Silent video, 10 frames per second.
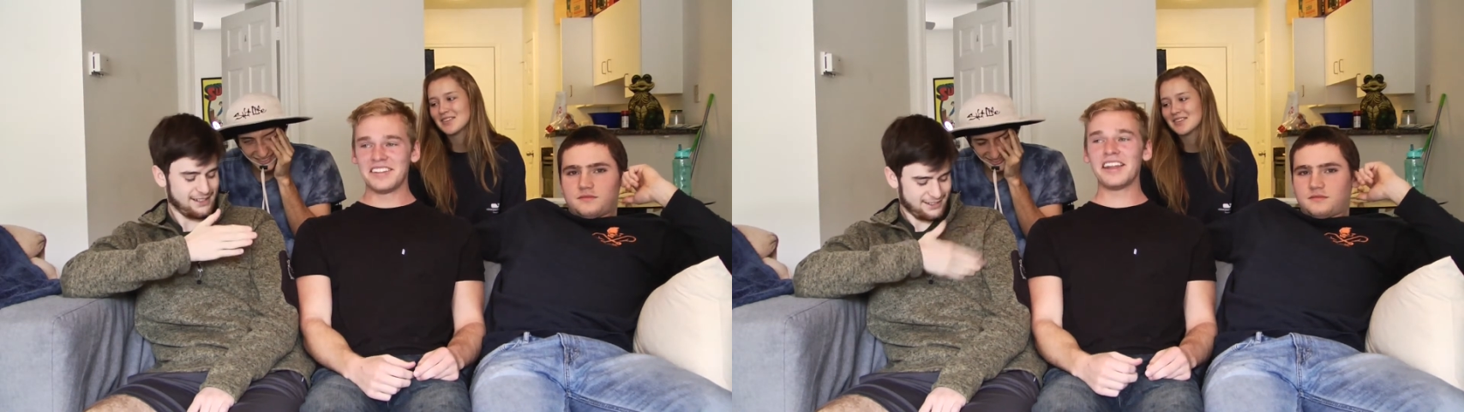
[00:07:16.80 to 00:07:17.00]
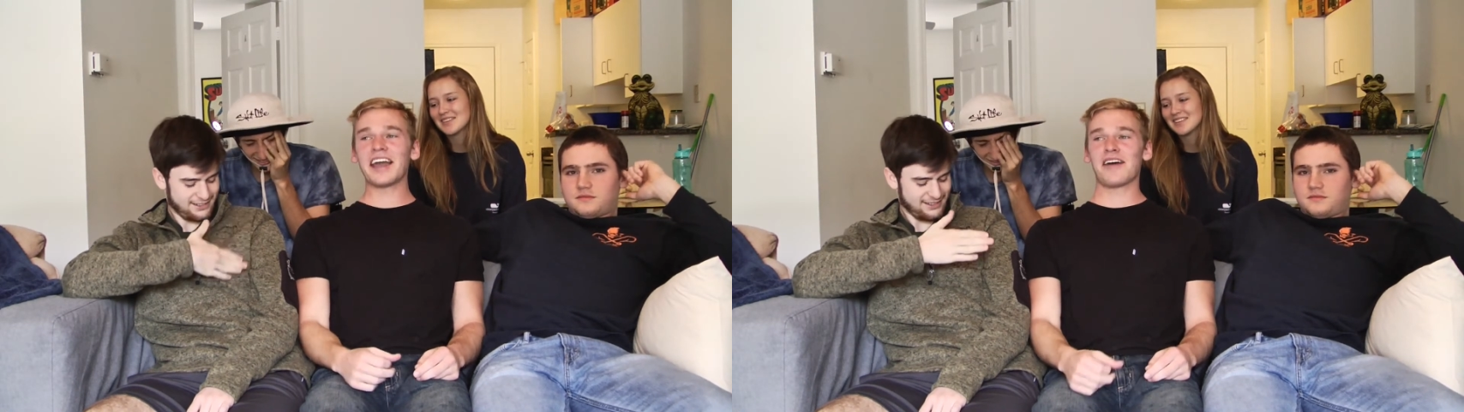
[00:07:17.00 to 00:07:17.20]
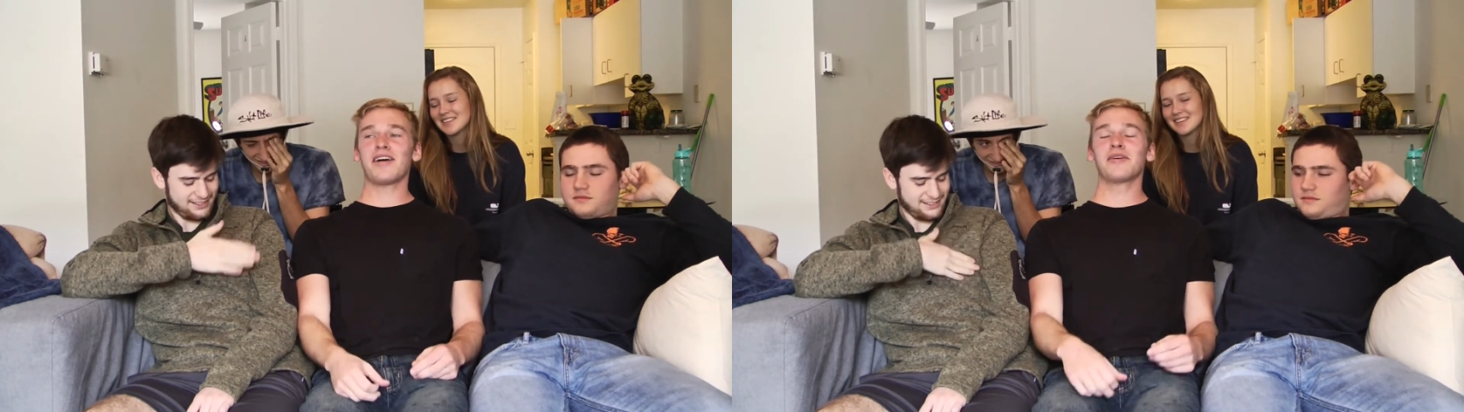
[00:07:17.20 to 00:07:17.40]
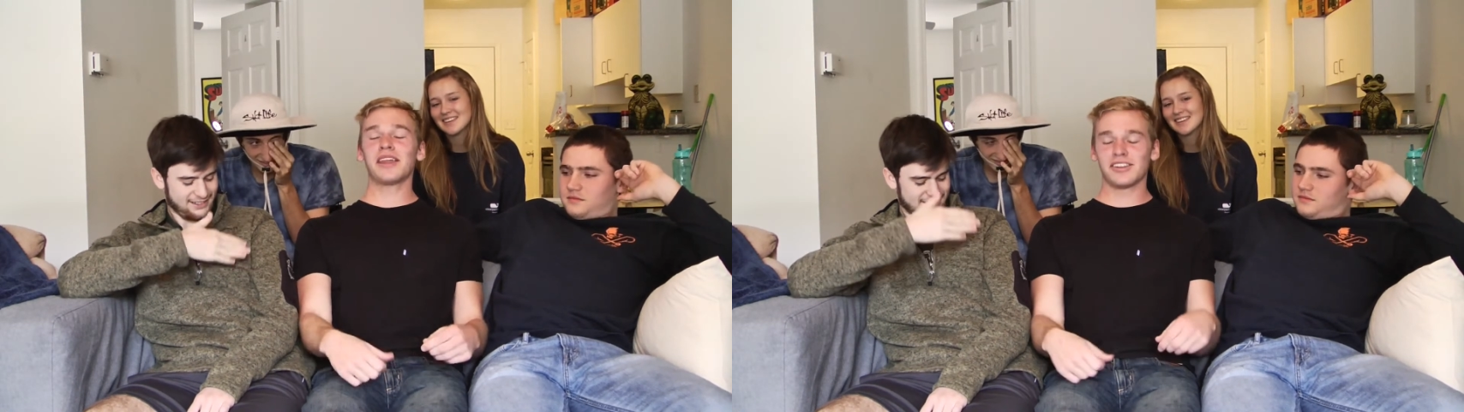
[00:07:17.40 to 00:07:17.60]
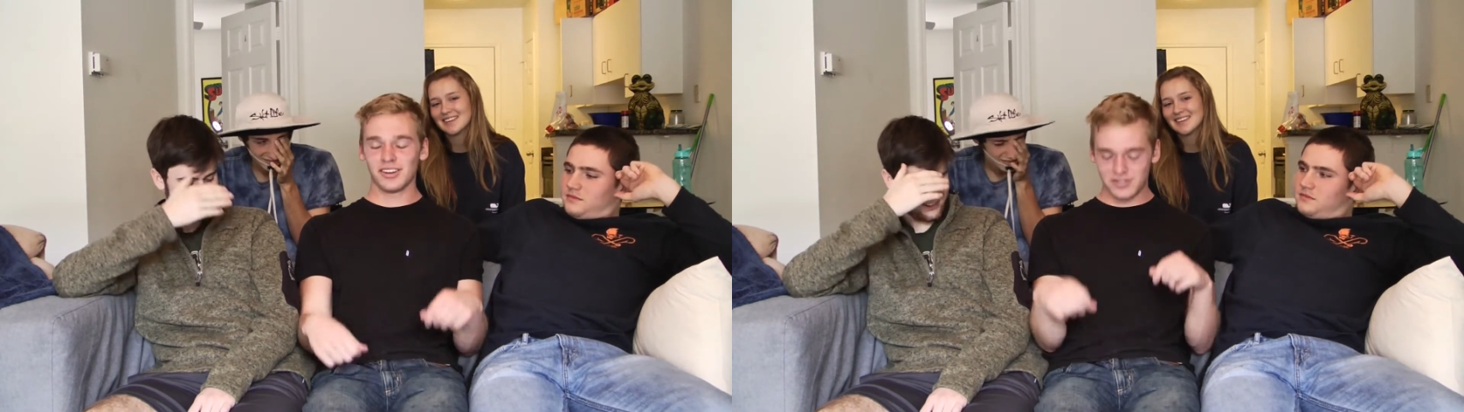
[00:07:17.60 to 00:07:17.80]
Speaker 1: and then like I bet he would
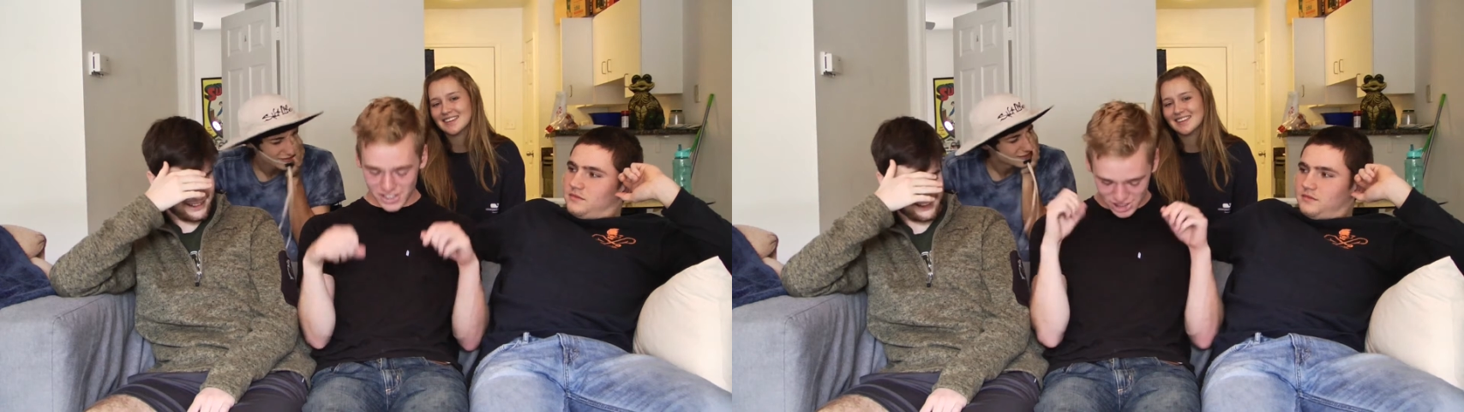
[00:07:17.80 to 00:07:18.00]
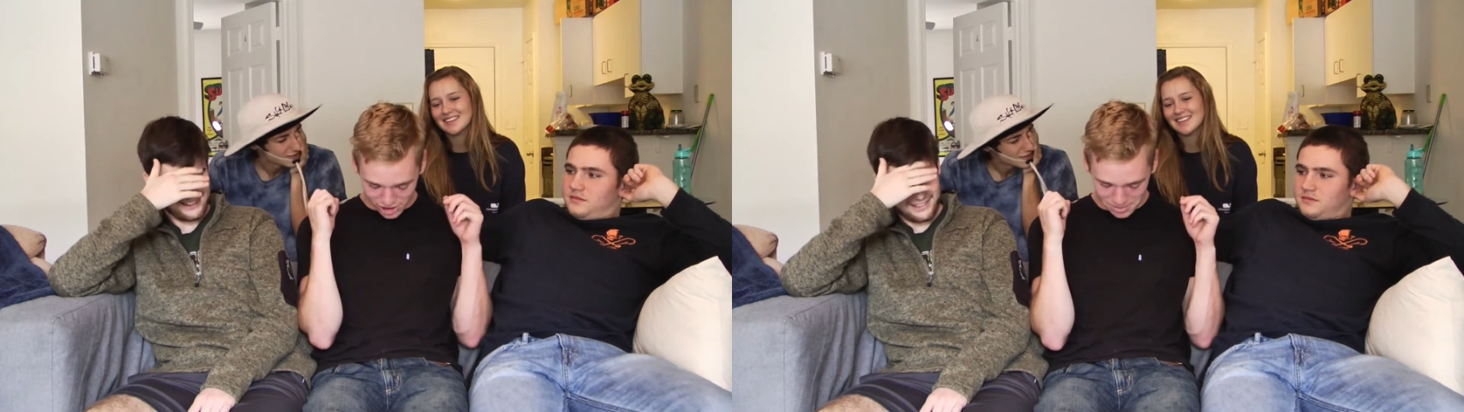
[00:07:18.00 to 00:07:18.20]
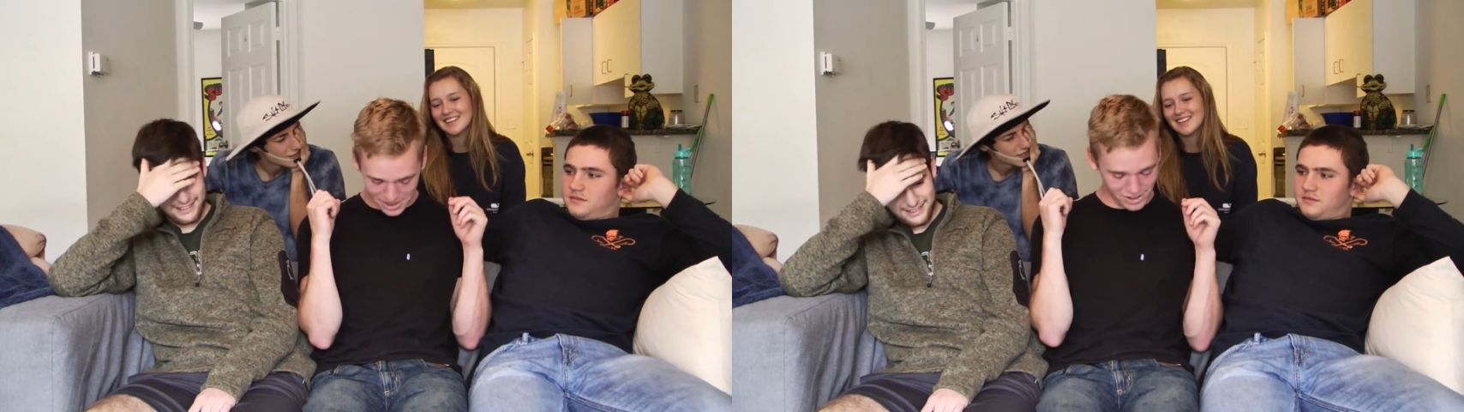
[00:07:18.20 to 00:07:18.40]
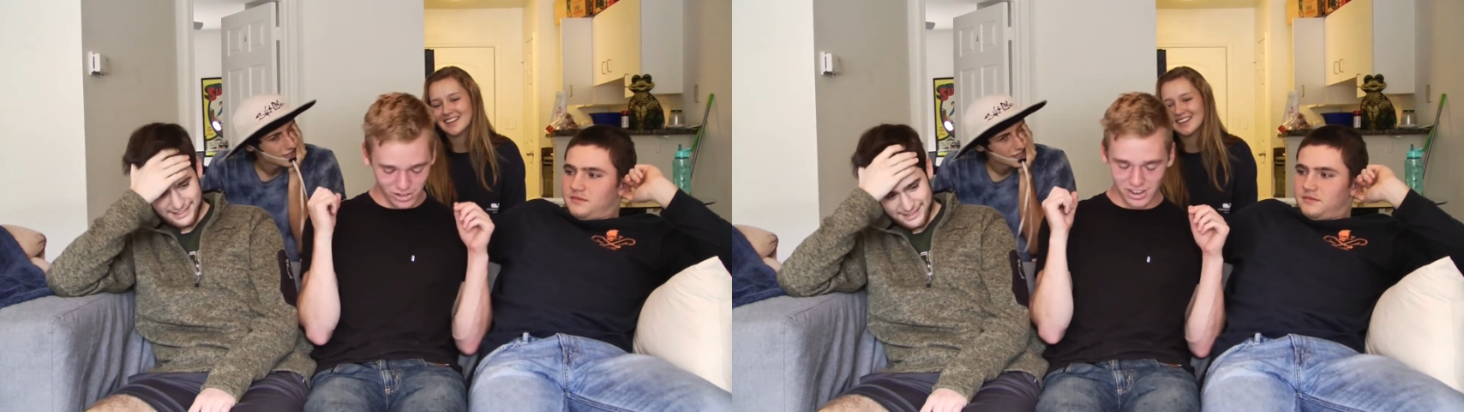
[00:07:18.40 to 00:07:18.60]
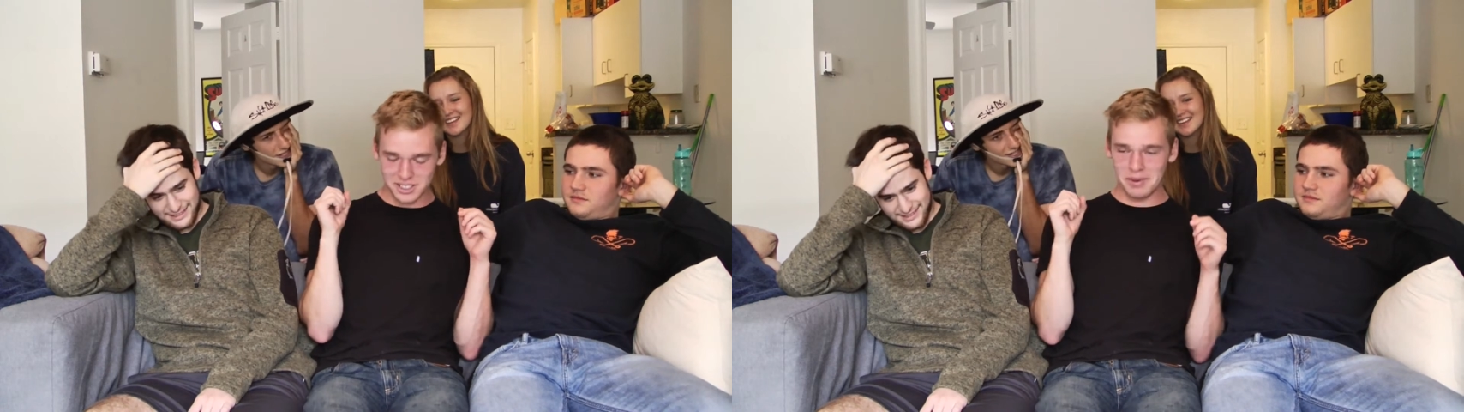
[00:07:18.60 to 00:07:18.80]
like lift his shirt and like
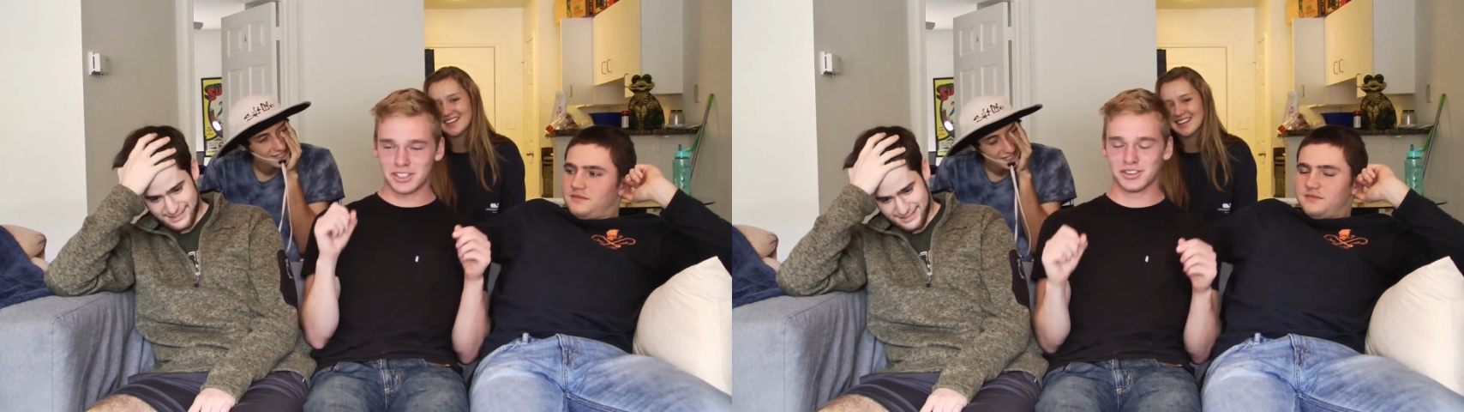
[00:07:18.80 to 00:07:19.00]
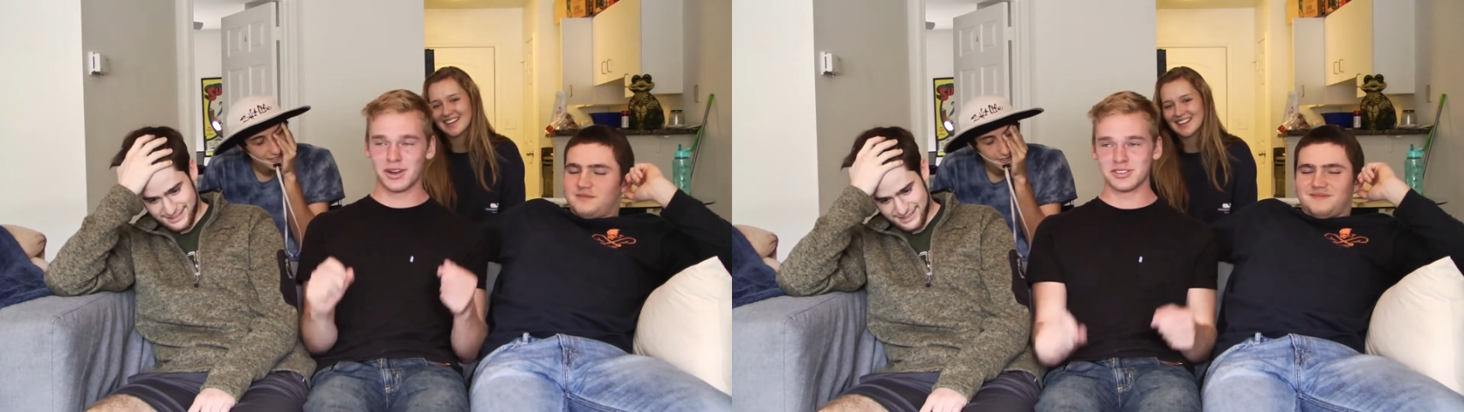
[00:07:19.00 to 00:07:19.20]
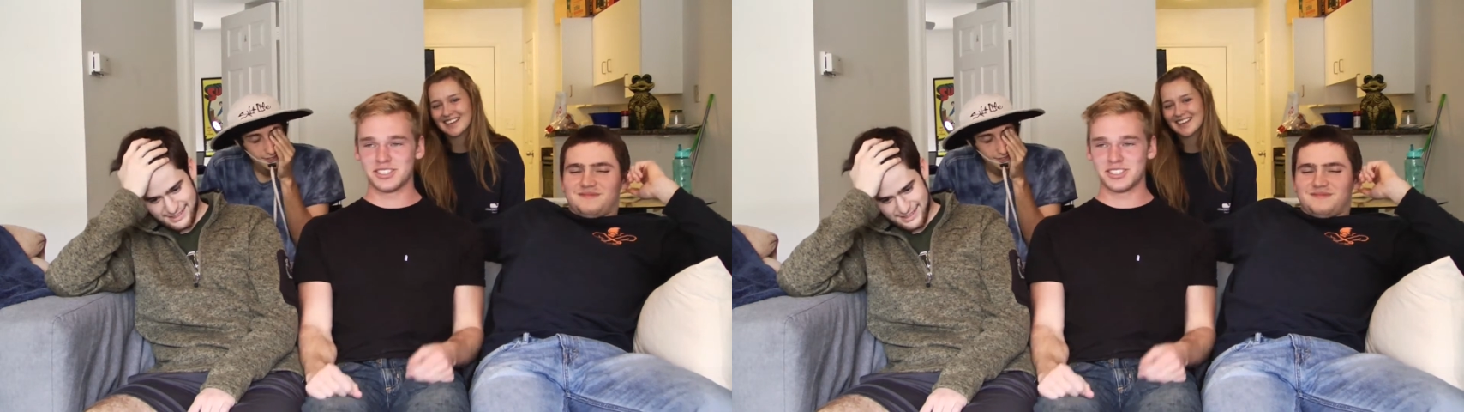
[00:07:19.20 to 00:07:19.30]
look to make sure they were